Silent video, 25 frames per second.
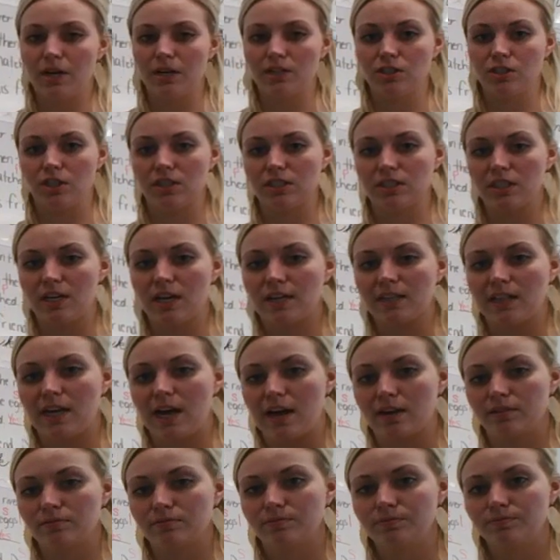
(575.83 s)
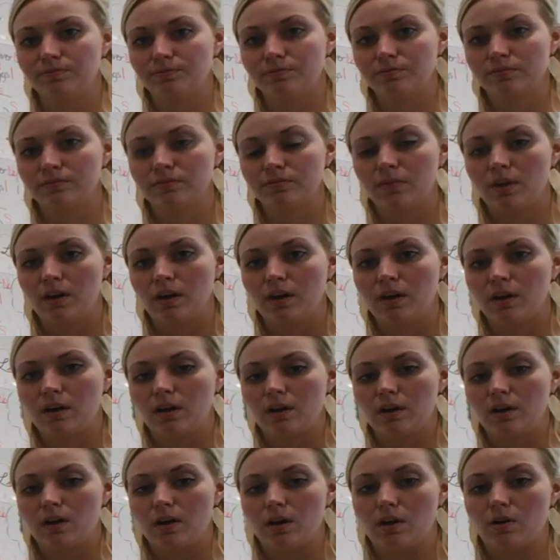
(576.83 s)
it just like that.
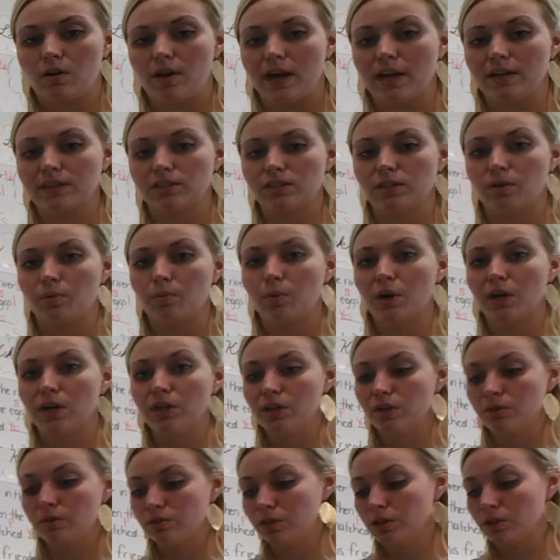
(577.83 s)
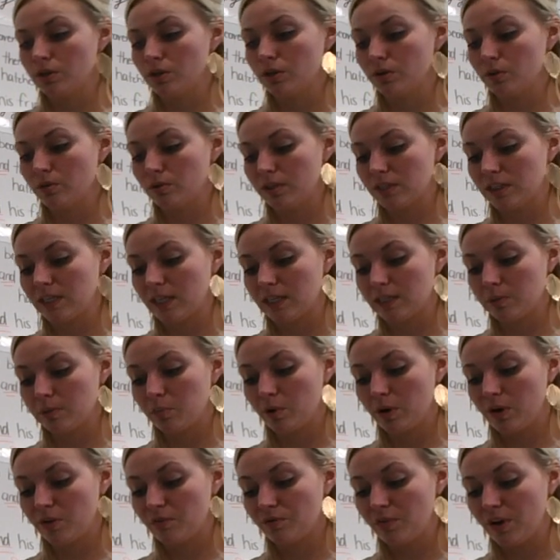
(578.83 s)
Okay, so when you do
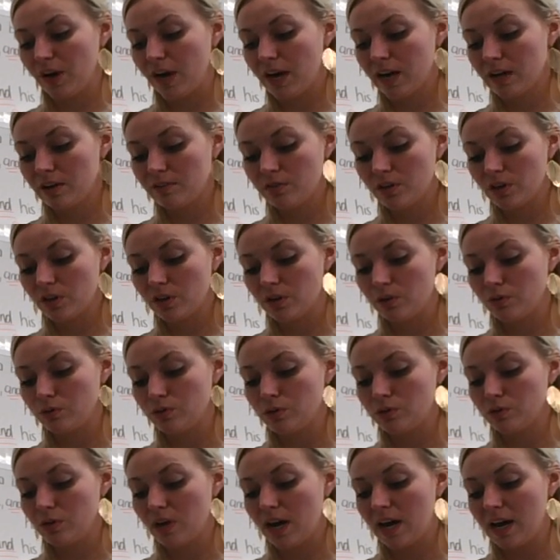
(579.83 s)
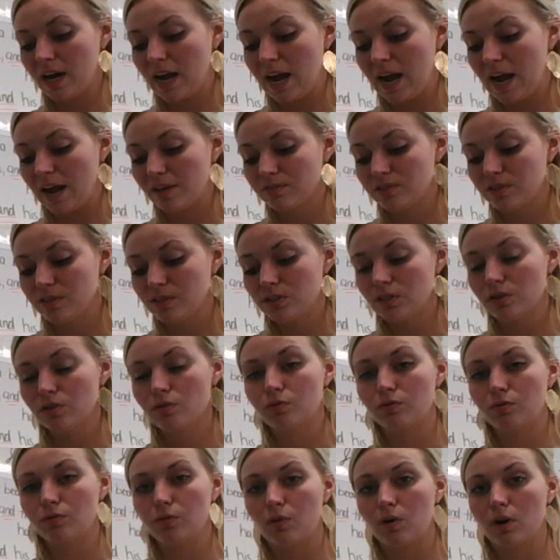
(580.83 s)
6.5, you do not have to do
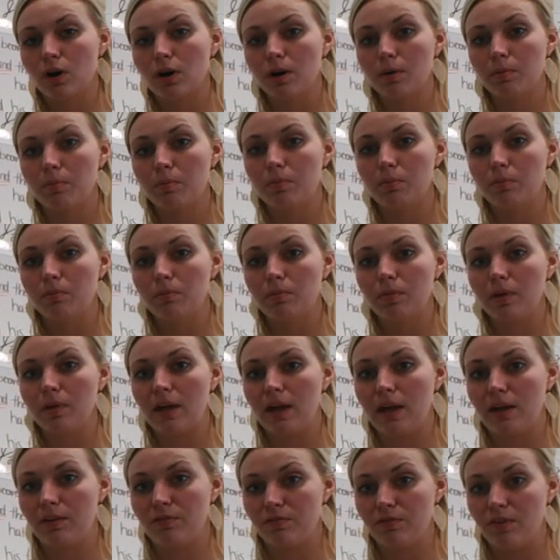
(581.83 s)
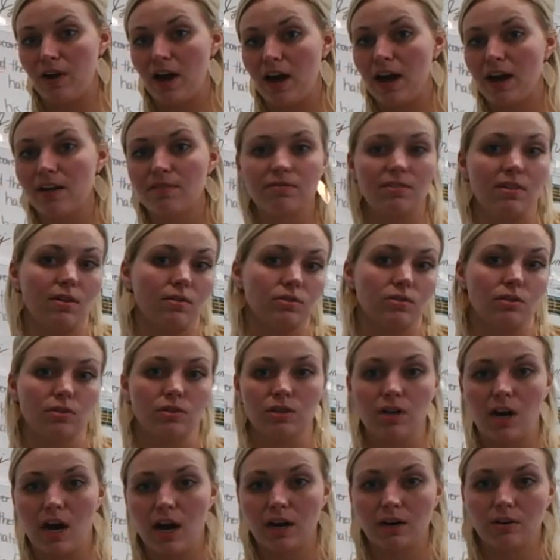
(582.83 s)
4 and 5. Those are
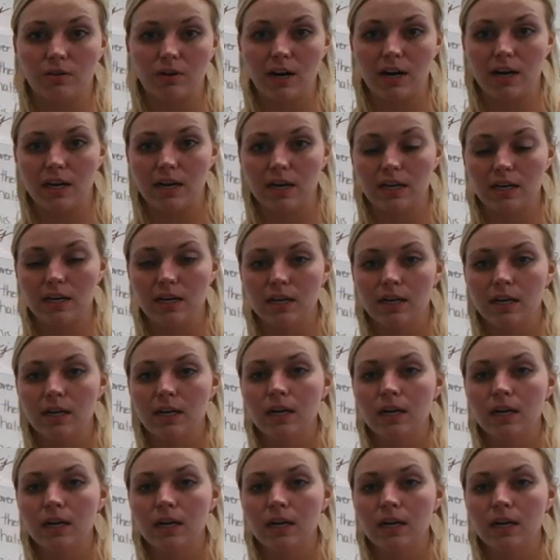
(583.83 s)
not graded.